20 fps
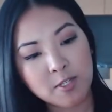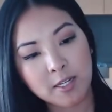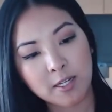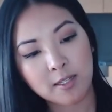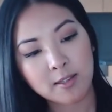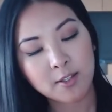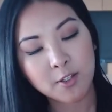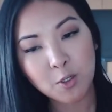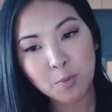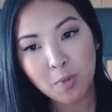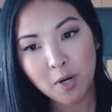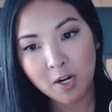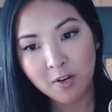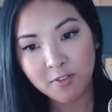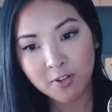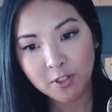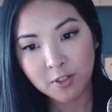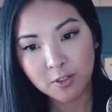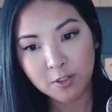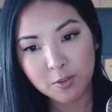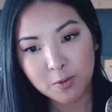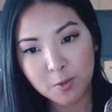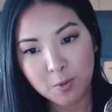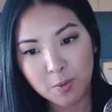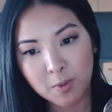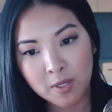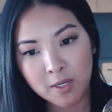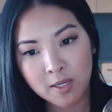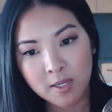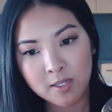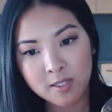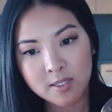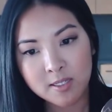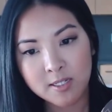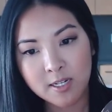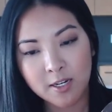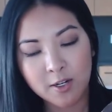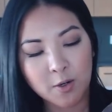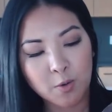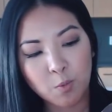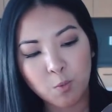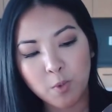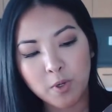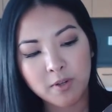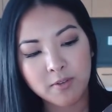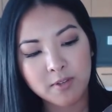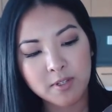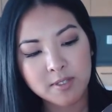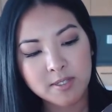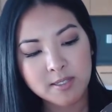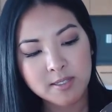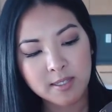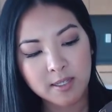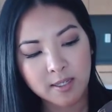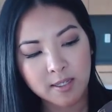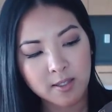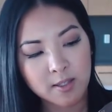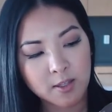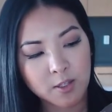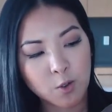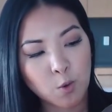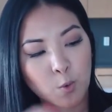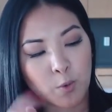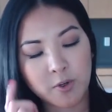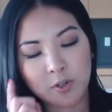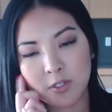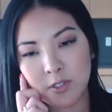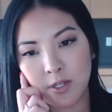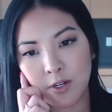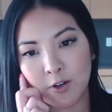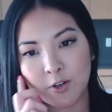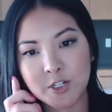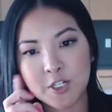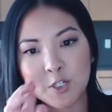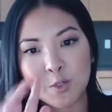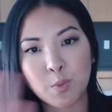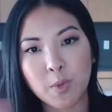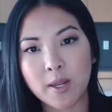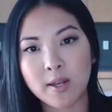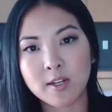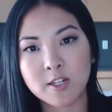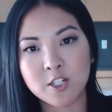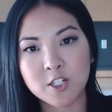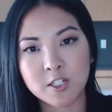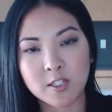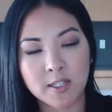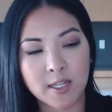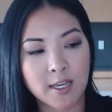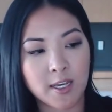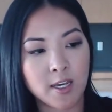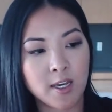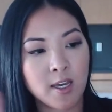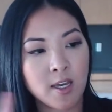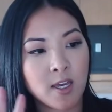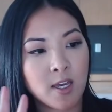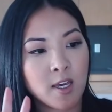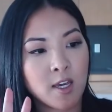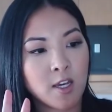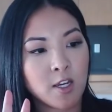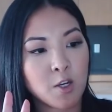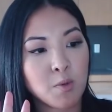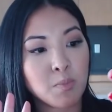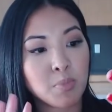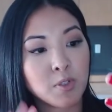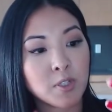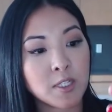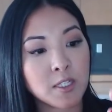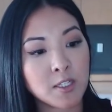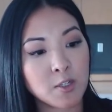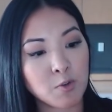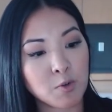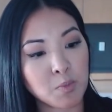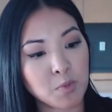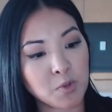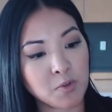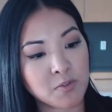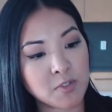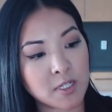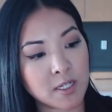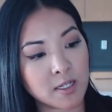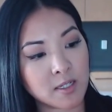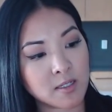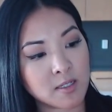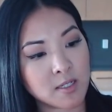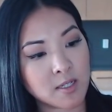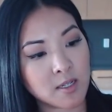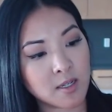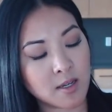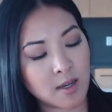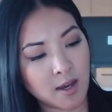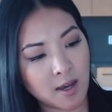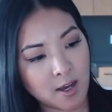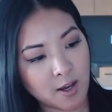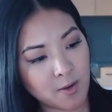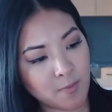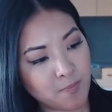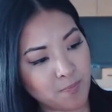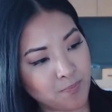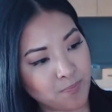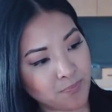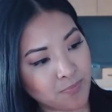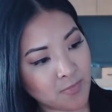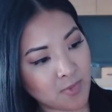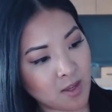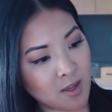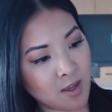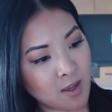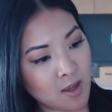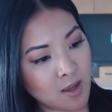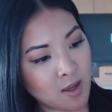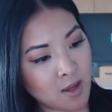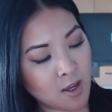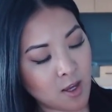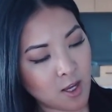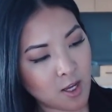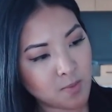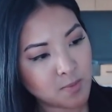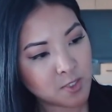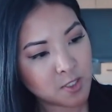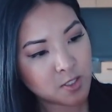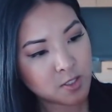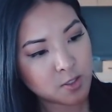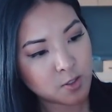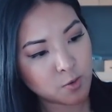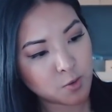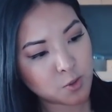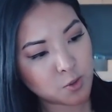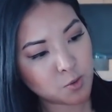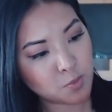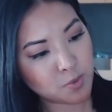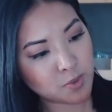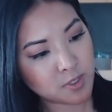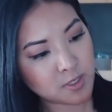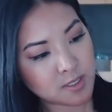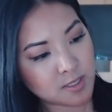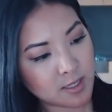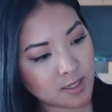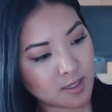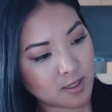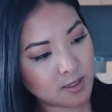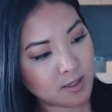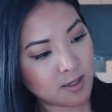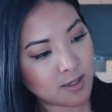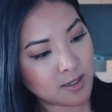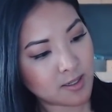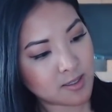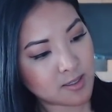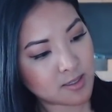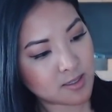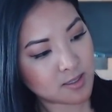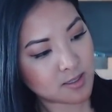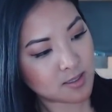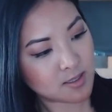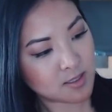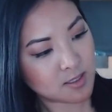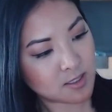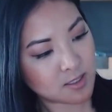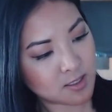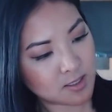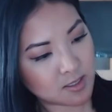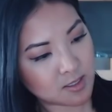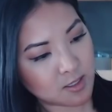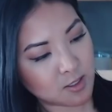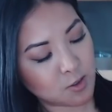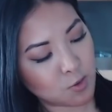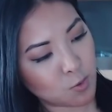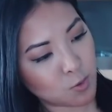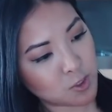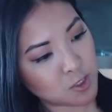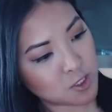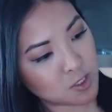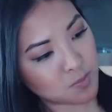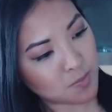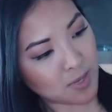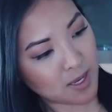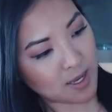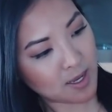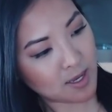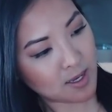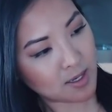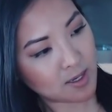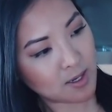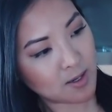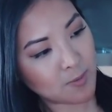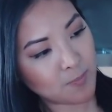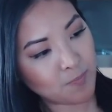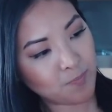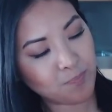was like a little part of a glue stain on one of this, like the corners here, and she went and she like completely removed it. I'm just so super excited, guys. This is just a gorgeous bag,